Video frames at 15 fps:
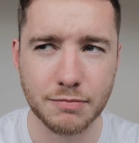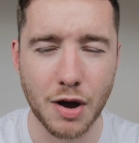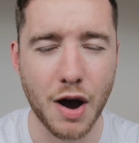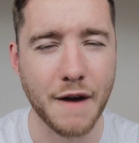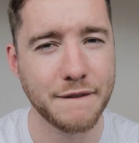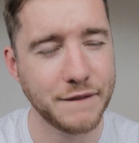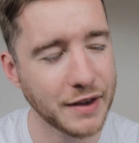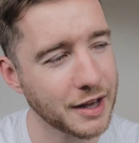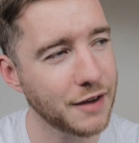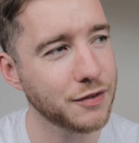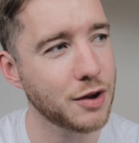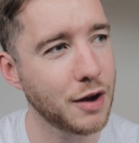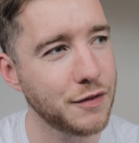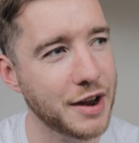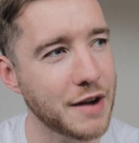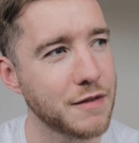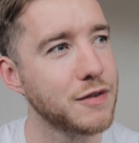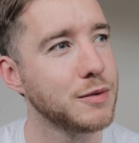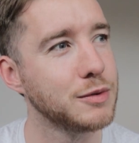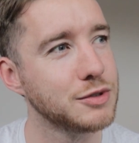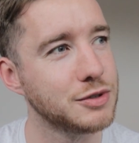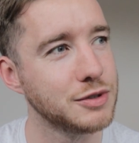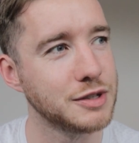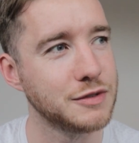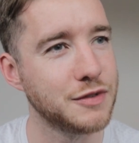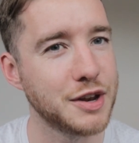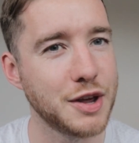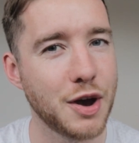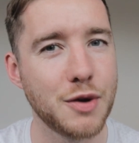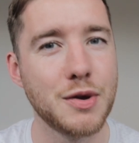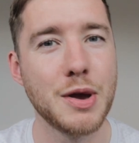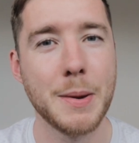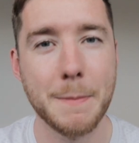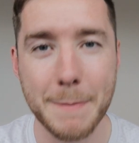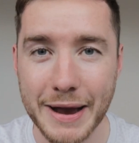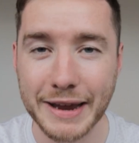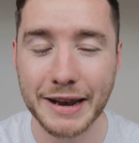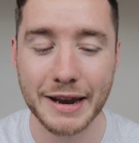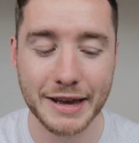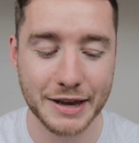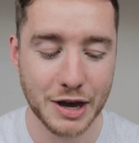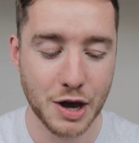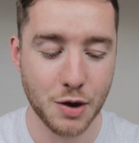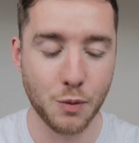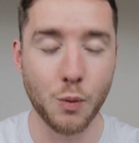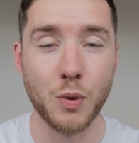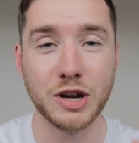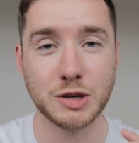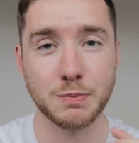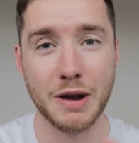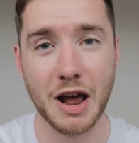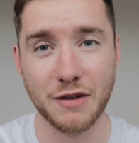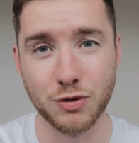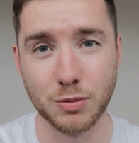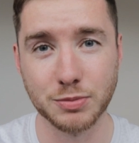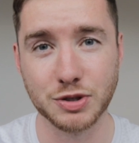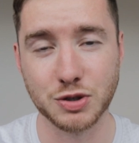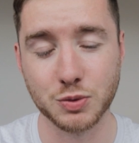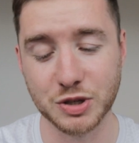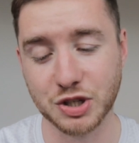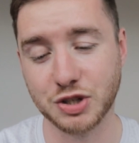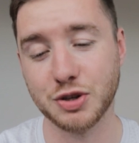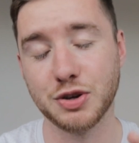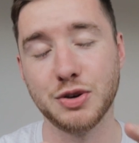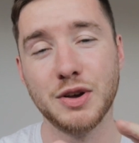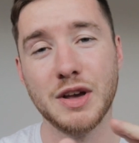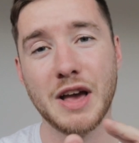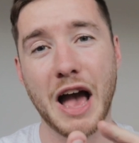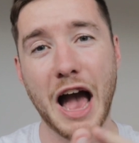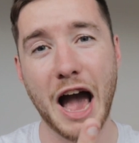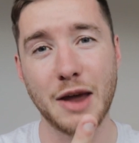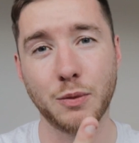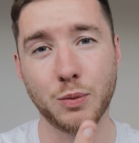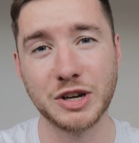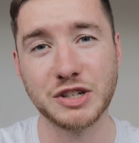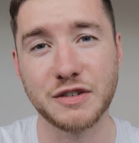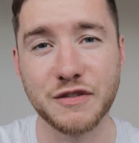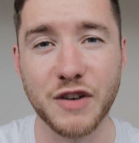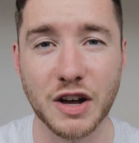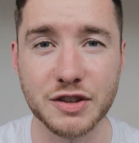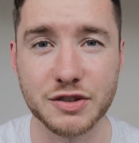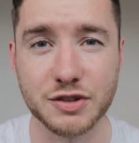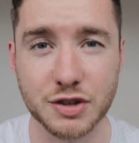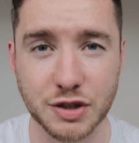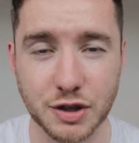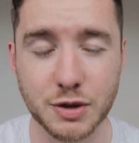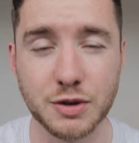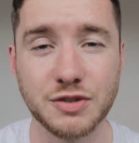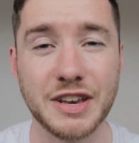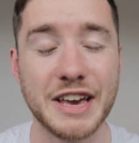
I think I've covered everything I wanted to in this video, mainly which platforms to switch to and which fund to use.